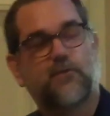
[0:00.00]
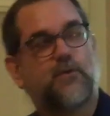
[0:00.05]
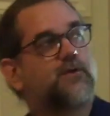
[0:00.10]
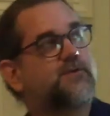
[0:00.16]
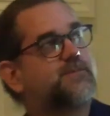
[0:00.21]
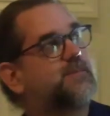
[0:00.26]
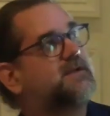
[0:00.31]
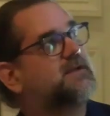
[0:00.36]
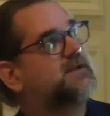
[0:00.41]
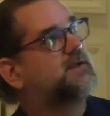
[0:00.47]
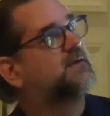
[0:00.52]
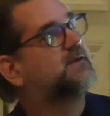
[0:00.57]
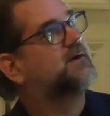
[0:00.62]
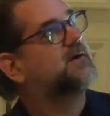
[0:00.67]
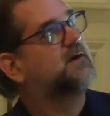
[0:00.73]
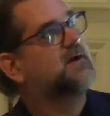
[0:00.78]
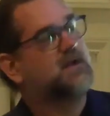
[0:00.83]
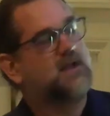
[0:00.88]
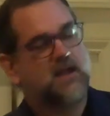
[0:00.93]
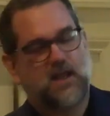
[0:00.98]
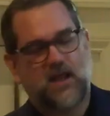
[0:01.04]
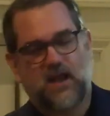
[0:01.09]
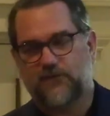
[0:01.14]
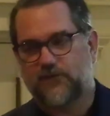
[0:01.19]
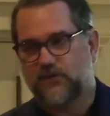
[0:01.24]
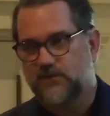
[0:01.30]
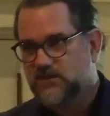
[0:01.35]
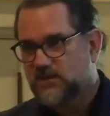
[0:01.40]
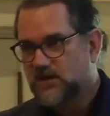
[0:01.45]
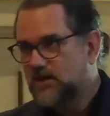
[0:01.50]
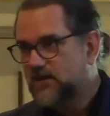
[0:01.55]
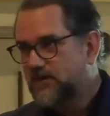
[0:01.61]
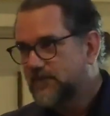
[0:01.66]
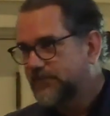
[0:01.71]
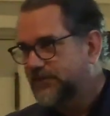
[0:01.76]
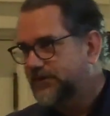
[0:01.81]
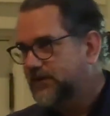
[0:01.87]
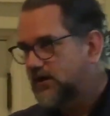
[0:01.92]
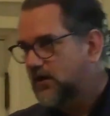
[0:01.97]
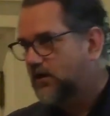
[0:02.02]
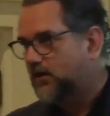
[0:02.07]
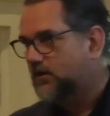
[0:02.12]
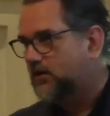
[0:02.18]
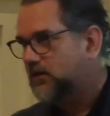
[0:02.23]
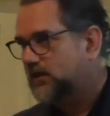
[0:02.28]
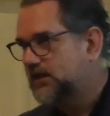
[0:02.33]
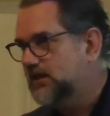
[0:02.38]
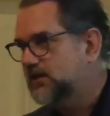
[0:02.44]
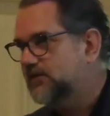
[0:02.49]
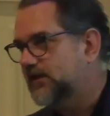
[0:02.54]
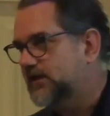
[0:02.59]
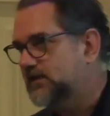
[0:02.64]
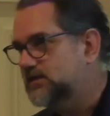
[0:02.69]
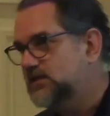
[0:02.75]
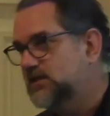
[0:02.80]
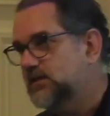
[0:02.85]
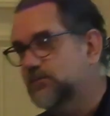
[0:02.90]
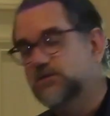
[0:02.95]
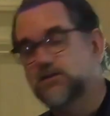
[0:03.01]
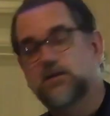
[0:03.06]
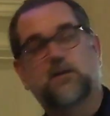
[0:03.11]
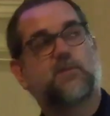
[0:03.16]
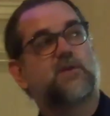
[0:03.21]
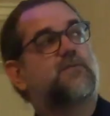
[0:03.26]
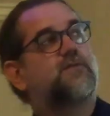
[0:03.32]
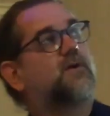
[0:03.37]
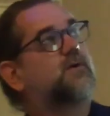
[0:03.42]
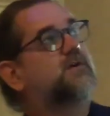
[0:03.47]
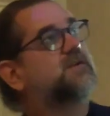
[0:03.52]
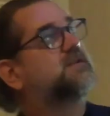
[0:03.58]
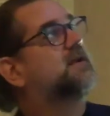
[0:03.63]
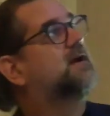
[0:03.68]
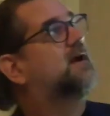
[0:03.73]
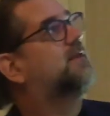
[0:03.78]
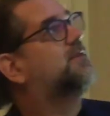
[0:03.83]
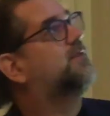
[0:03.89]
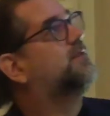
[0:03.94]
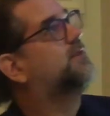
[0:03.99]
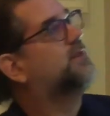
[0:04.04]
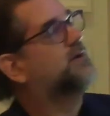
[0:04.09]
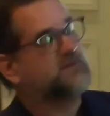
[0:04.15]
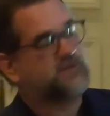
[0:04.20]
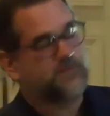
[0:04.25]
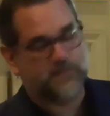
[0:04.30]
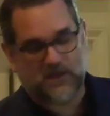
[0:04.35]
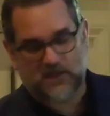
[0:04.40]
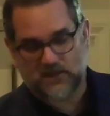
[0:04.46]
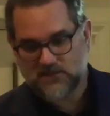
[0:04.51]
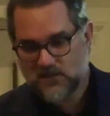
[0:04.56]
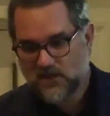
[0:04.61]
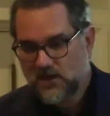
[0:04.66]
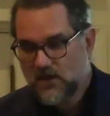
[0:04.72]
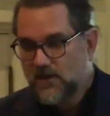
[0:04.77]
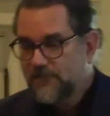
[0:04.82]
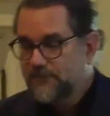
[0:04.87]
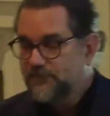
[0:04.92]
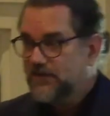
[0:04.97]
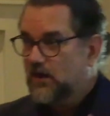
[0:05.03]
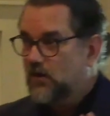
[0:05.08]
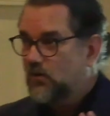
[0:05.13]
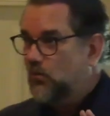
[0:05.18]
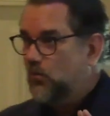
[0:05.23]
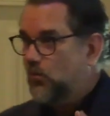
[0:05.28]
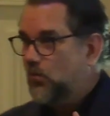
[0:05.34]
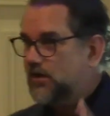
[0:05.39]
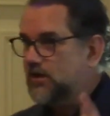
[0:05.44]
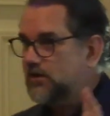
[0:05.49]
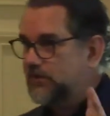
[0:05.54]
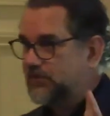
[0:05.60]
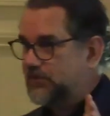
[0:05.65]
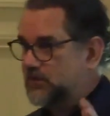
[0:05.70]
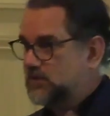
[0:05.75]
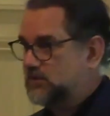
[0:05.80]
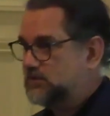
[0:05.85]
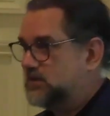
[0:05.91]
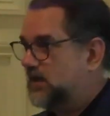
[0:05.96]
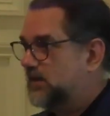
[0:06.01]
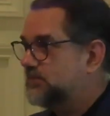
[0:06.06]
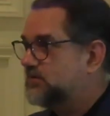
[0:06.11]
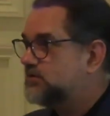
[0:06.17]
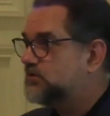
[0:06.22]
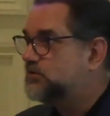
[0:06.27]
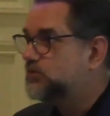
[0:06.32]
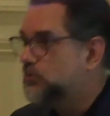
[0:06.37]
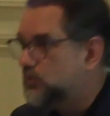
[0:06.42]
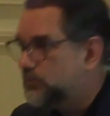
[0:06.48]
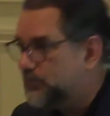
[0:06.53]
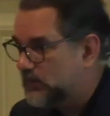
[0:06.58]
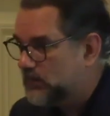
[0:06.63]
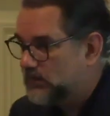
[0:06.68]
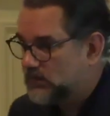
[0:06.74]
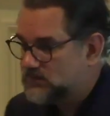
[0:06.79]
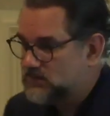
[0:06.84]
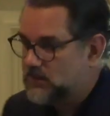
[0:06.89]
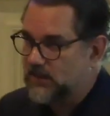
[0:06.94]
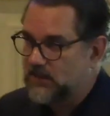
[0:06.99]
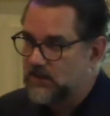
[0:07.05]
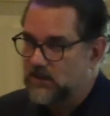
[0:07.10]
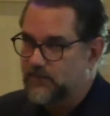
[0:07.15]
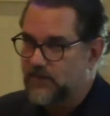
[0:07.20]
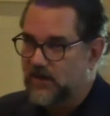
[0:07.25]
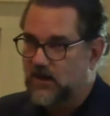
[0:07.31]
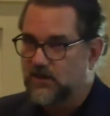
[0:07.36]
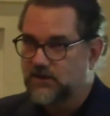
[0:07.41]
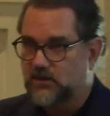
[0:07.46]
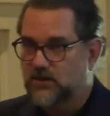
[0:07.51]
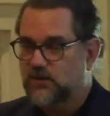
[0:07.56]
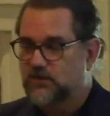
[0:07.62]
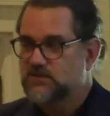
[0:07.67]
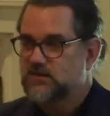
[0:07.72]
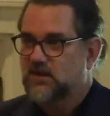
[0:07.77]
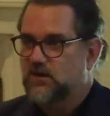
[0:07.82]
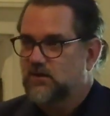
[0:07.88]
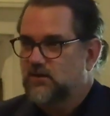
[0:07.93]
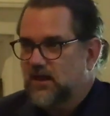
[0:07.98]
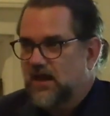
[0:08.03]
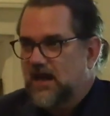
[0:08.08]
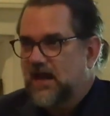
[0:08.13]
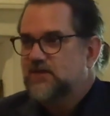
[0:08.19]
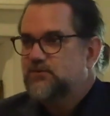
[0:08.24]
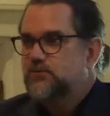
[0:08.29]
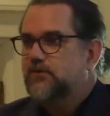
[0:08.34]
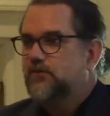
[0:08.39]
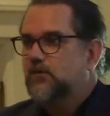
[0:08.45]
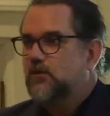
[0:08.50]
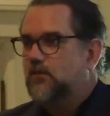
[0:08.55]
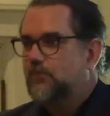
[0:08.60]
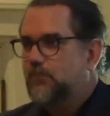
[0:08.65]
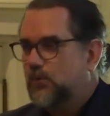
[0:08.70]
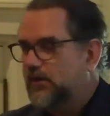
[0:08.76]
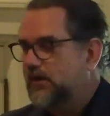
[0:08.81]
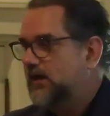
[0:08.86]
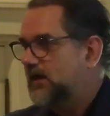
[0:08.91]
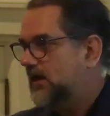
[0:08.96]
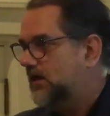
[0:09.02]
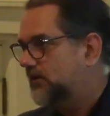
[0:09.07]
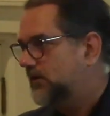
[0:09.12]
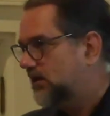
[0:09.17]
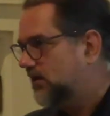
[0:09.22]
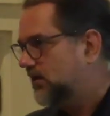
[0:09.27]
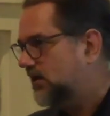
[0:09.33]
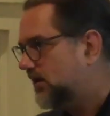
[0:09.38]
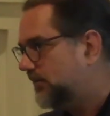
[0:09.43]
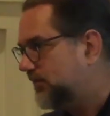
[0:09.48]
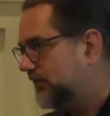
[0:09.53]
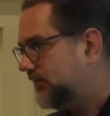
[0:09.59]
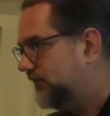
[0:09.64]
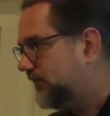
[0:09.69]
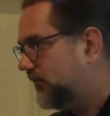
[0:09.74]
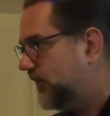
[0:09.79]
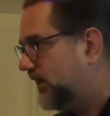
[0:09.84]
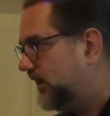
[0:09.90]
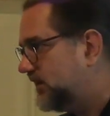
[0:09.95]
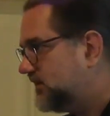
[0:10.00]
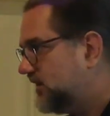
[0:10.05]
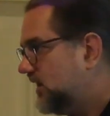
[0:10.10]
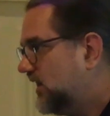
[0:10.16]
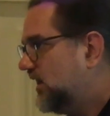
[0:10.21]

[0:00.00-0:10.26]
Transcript: those particular efforts. Our Innovate team is going to be focusing on those bits. Now, one of the things that I'm super excited about, you know, it's like, as we've all pointed out in a couple different ways,